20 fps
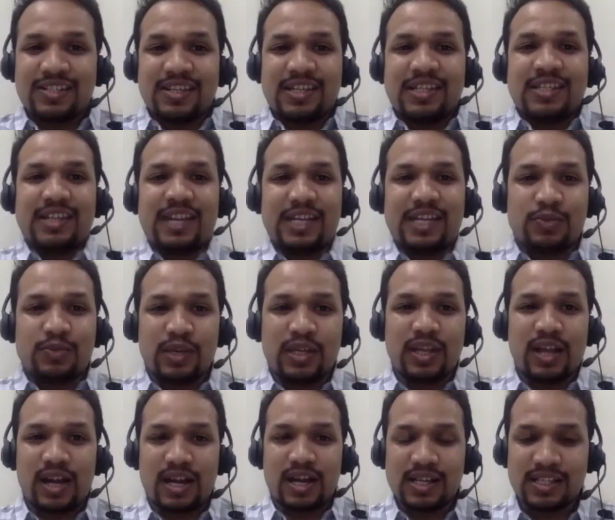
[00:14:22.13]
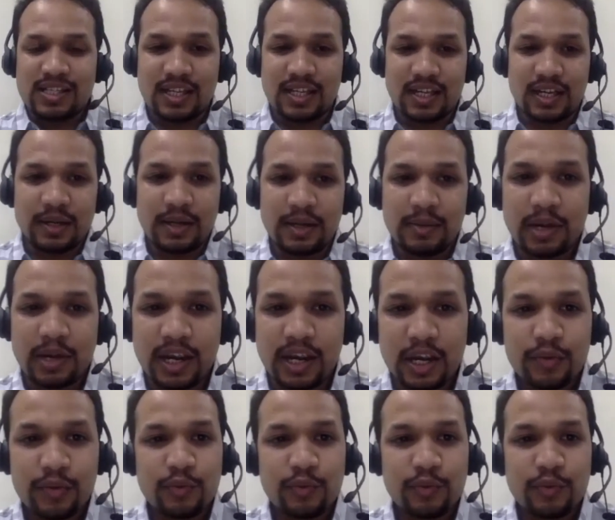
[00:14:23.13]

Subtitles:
insights with us, Amaya. It